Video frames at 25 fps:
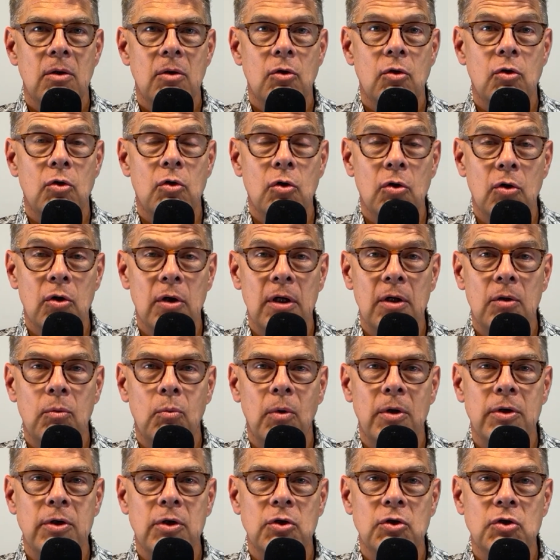good
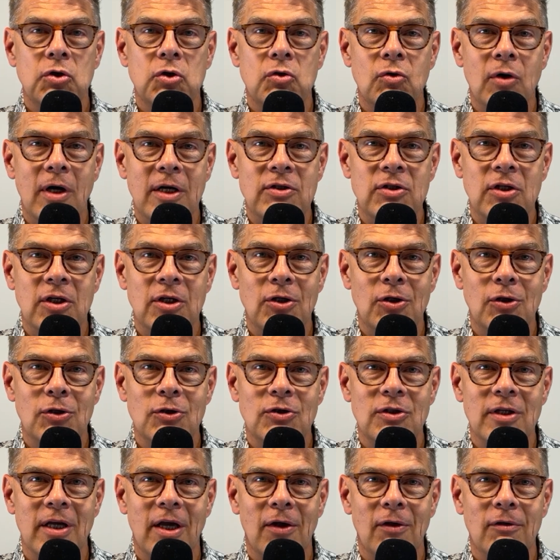when you're stretching
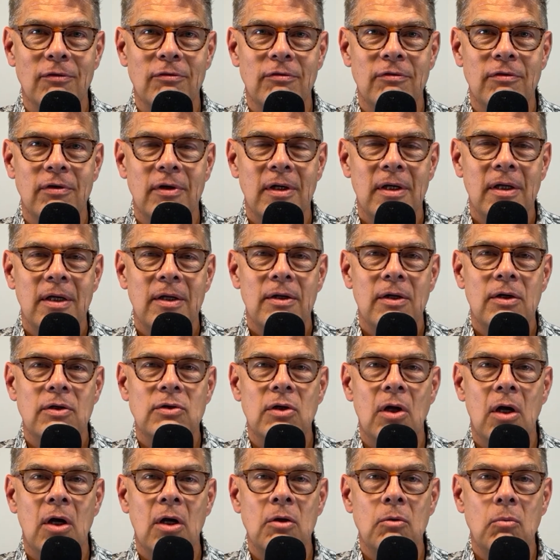yourself. There's
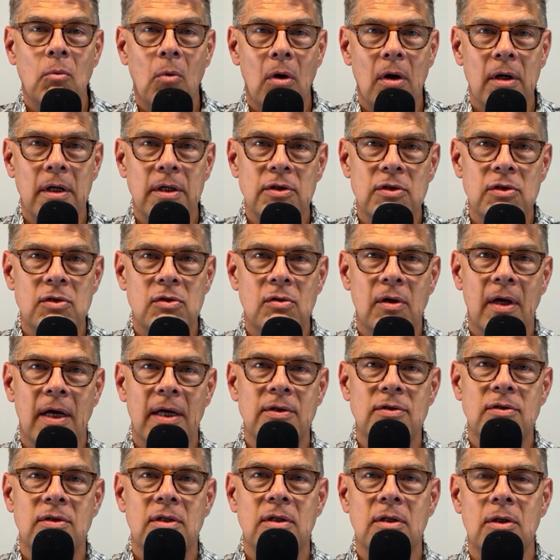unwanted
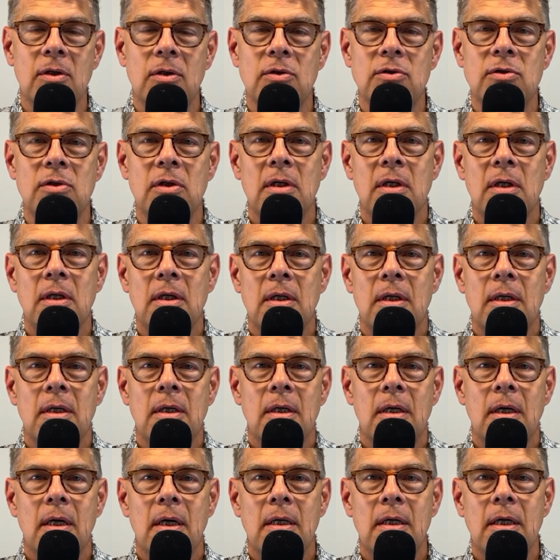stress, and there's
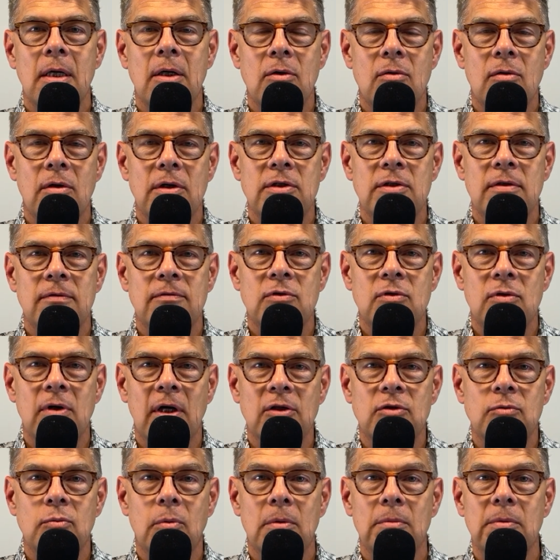an increase of
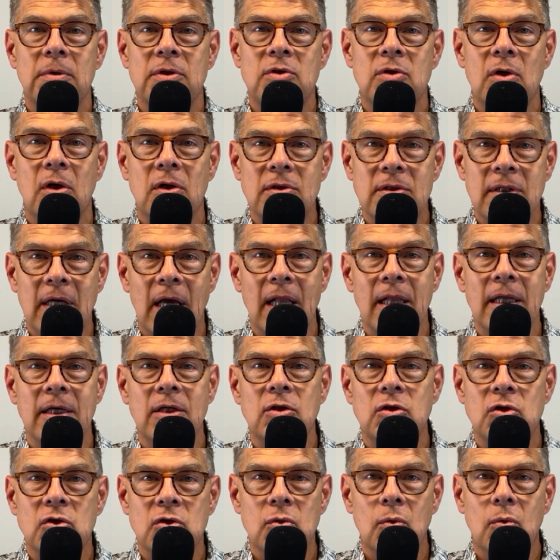stress when we start telling
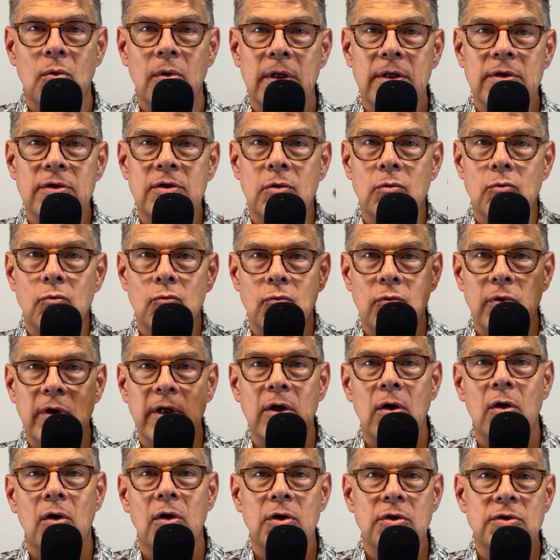stories and
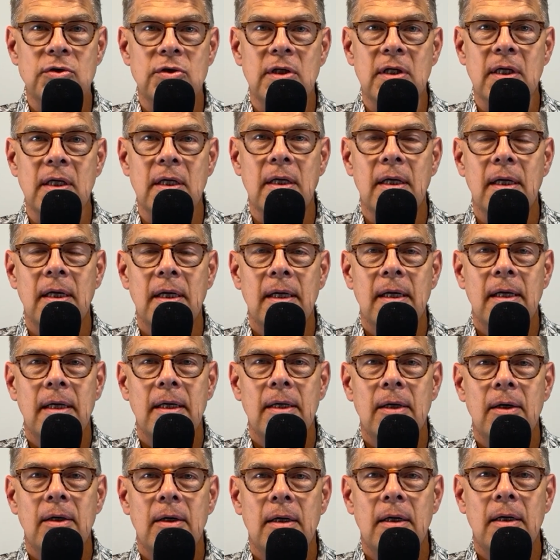rehearsing
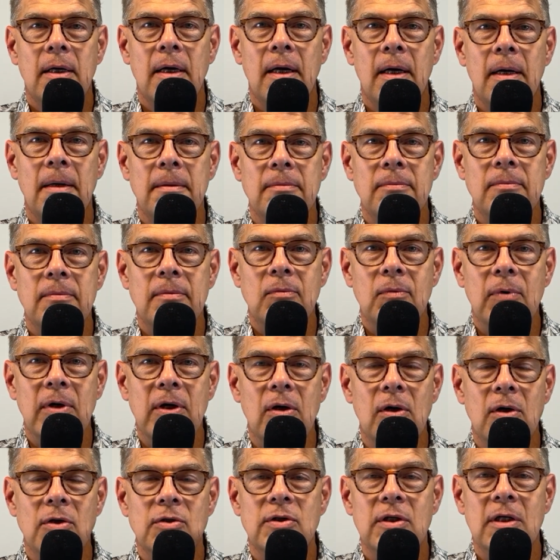
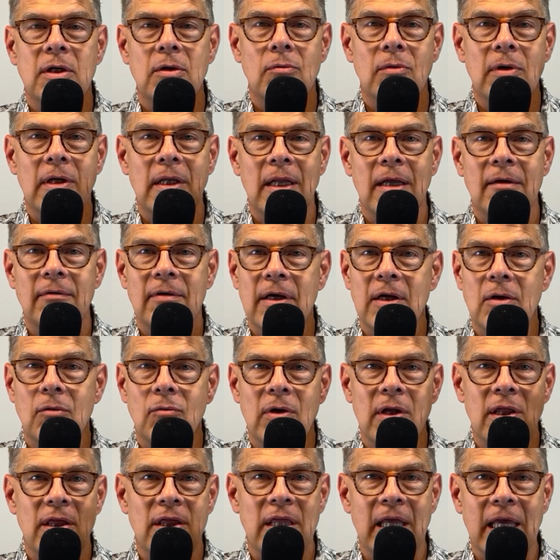and reliving and
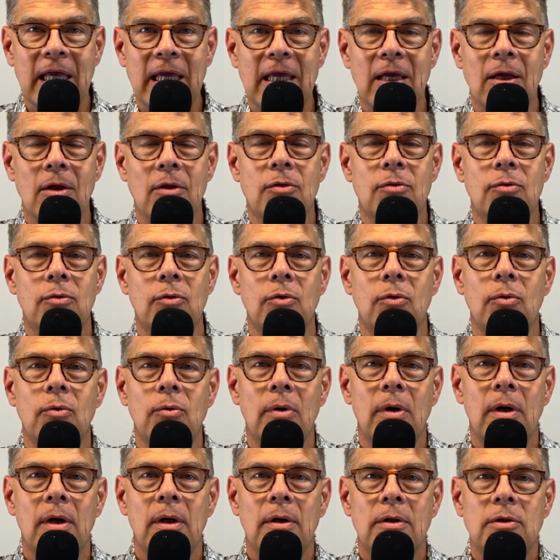rethinking through
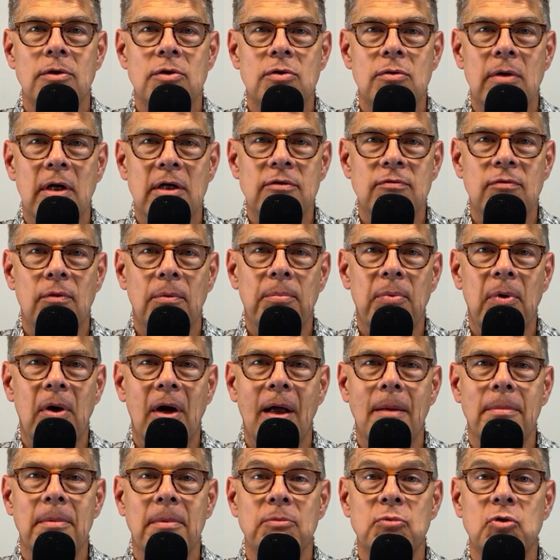stressful
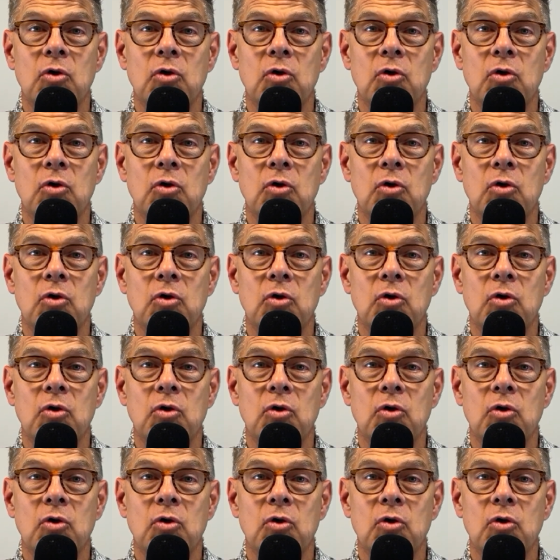problems